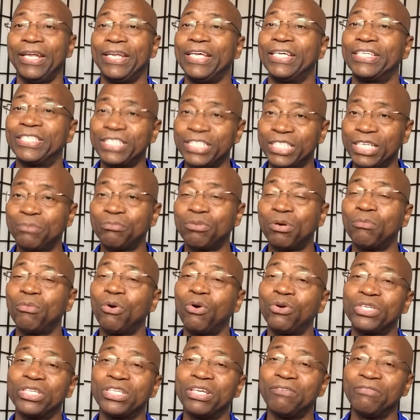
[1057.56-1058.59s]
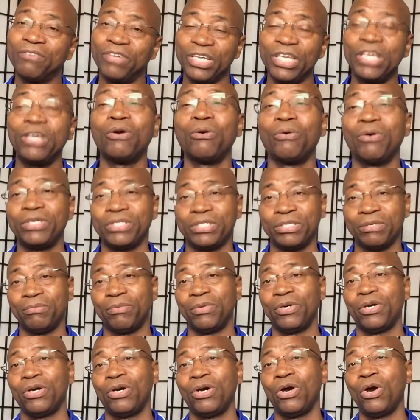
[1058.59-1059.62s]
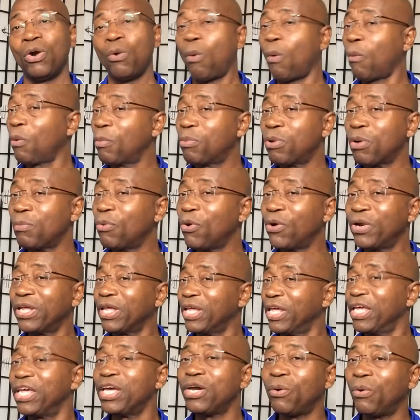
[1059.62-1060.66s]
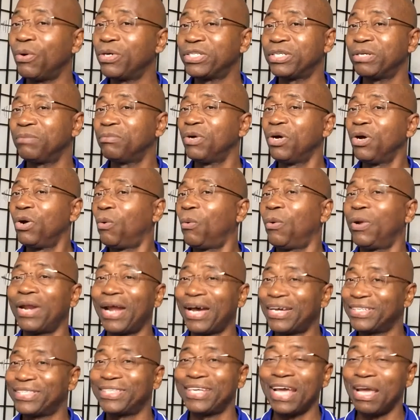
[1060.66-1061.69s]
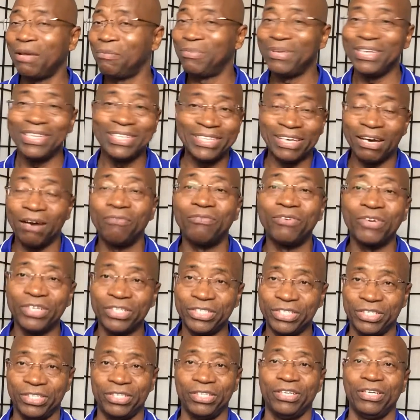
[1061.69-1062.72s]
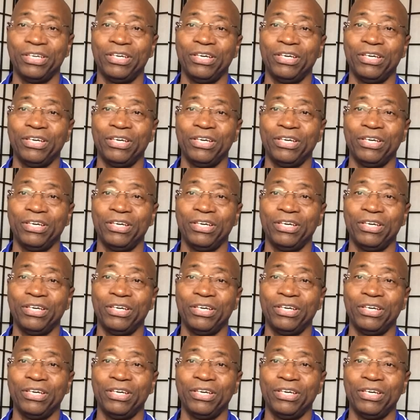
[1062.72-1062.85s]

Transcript: This is the promotion of egoism. When we're promoting egoism, we're not saying be selfish.